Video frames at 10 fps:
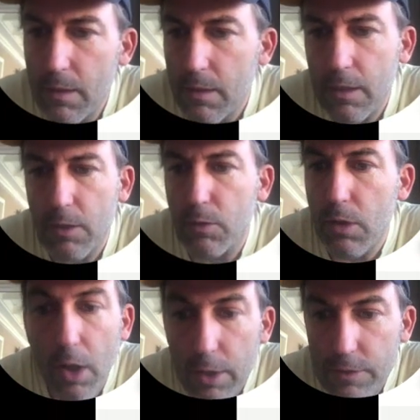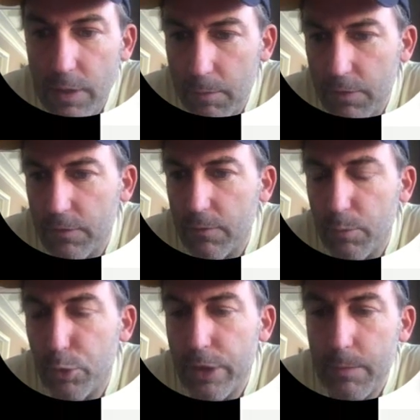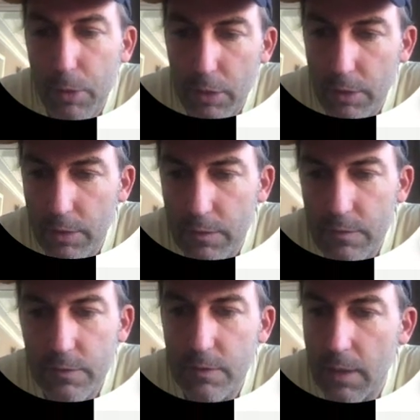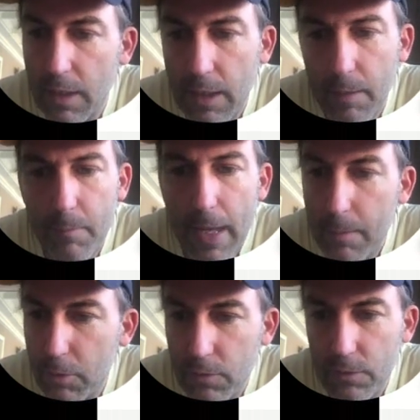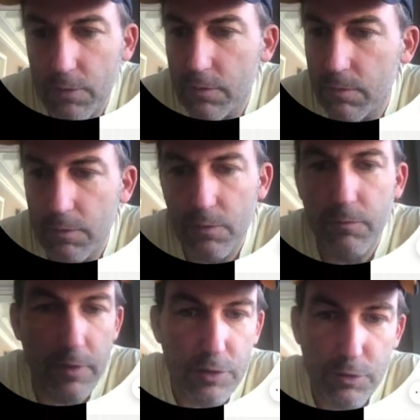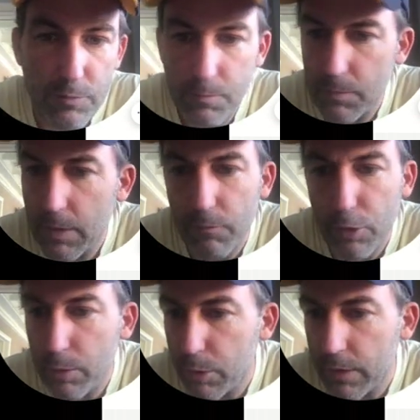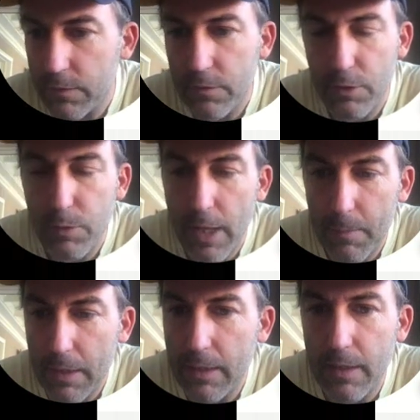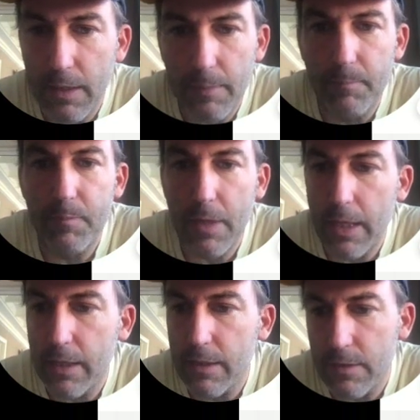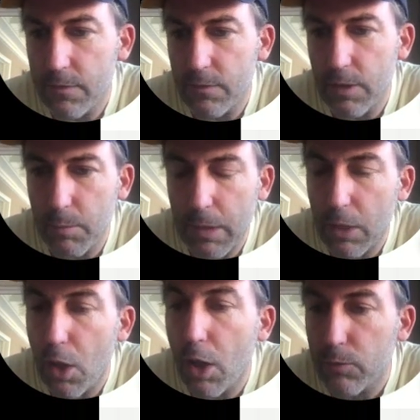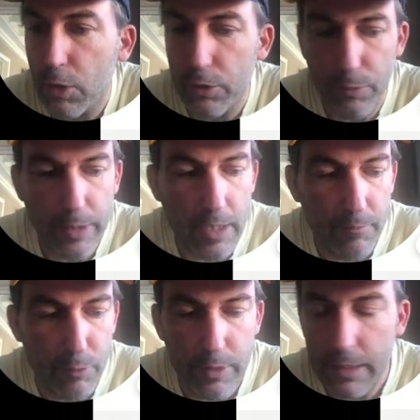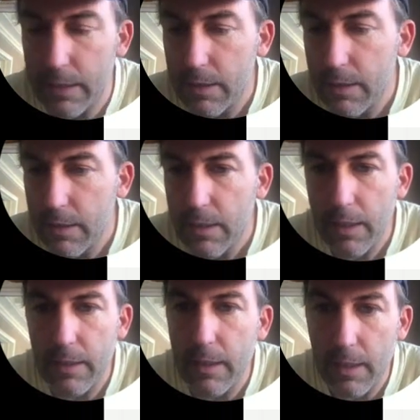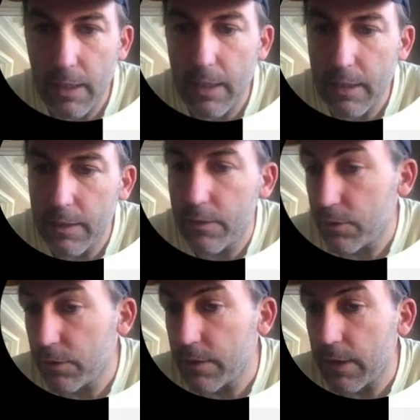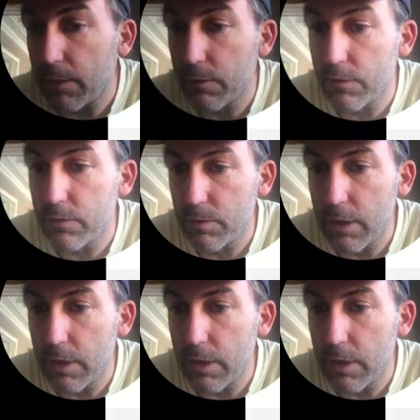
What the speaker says: large numbers of marine birds, mammals, fish, invertebrates, you name it. And it's, been a long road to recovery. And it turns out that was,